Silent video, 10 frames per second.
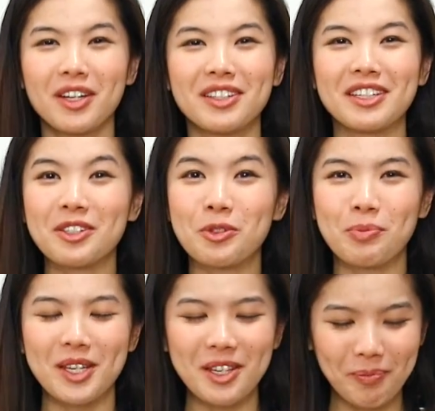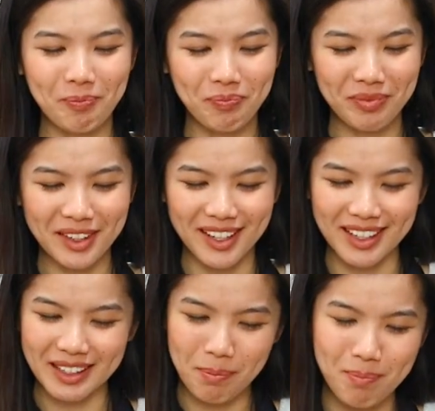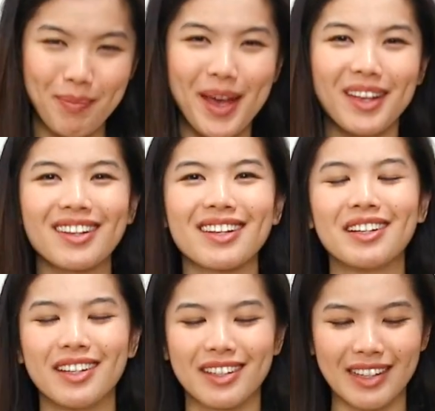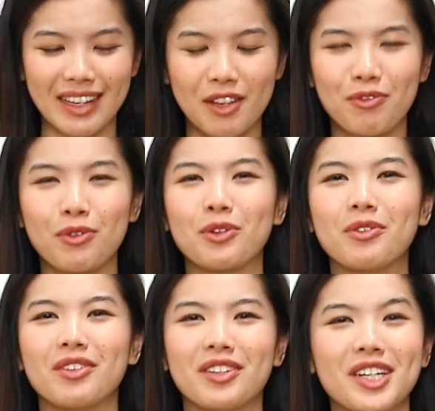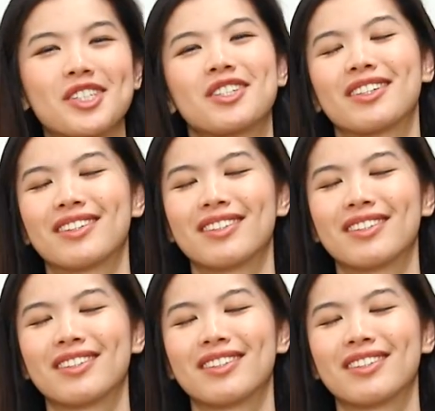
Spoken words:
This to me is the best seafood dish